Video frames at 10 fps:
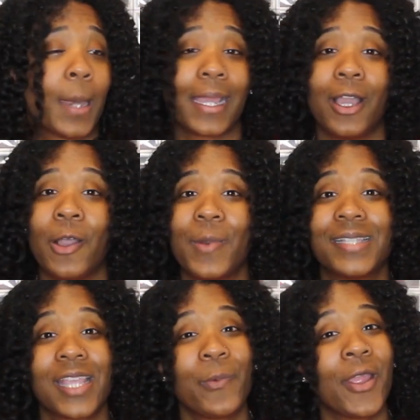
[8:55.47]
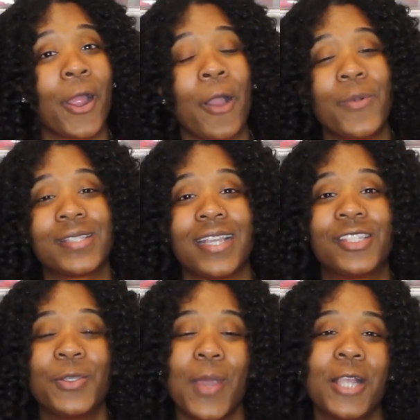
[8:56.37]
Like I always say, we are almost
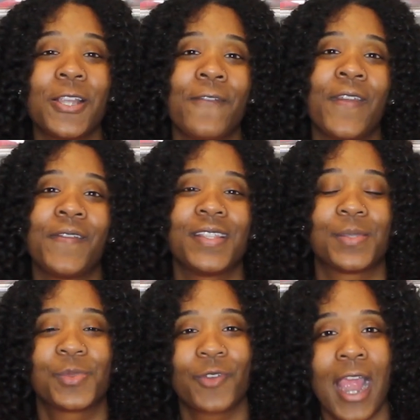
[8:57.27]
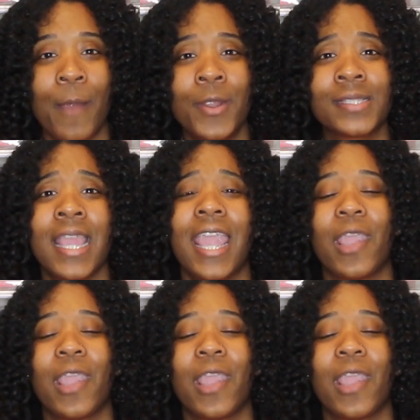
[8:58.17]
at 250 subscribers.